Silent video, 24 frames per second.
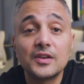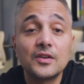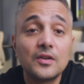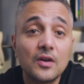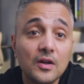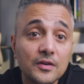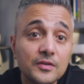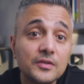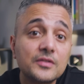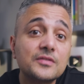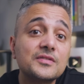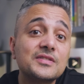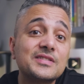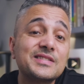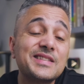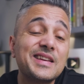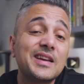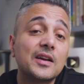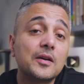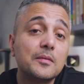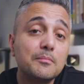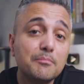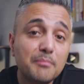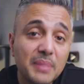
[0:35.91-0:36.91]
in order to
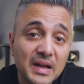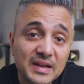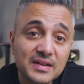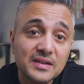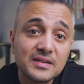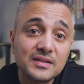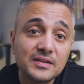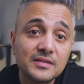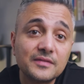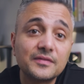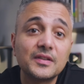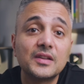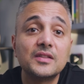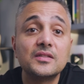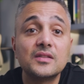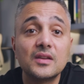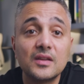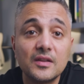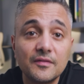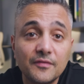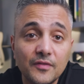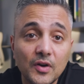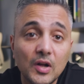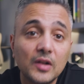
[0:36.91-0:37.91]
stay competitive in
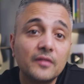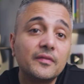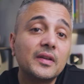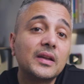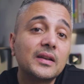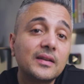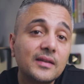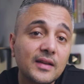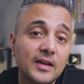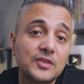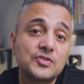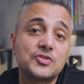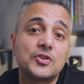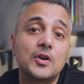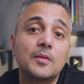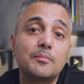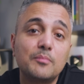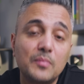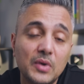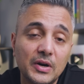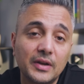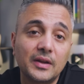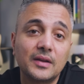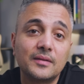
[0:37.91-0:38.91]
the evolving tech
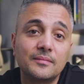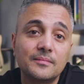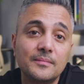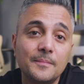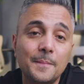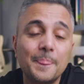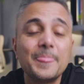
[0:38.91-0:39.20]
job market.